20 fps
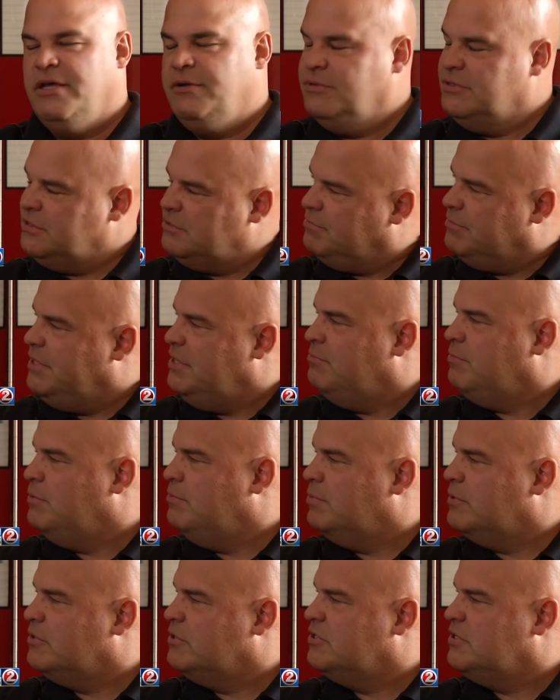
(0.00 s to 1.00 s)
He was a people
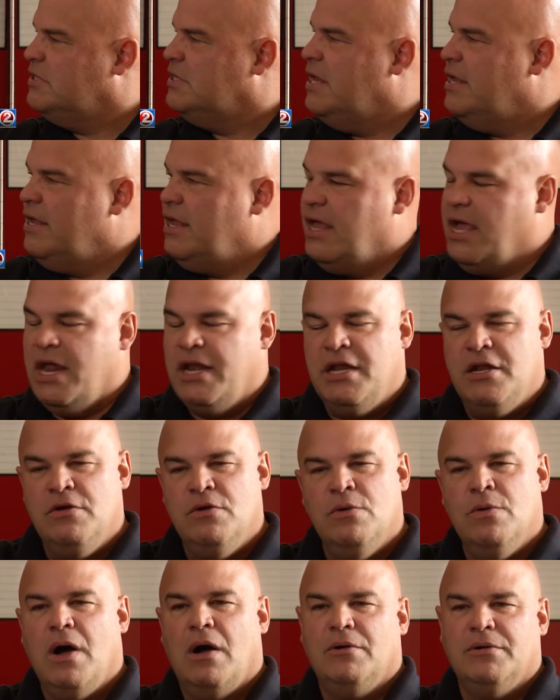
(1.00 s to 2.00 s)
person, and he
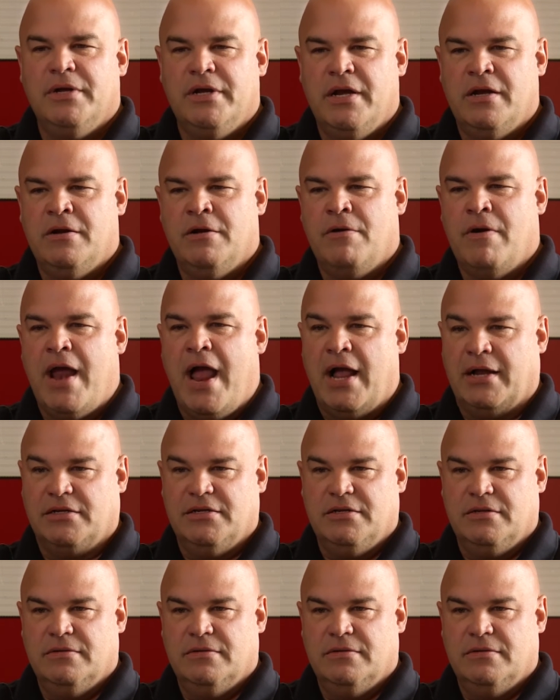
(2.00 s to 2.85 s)
knew how to interact.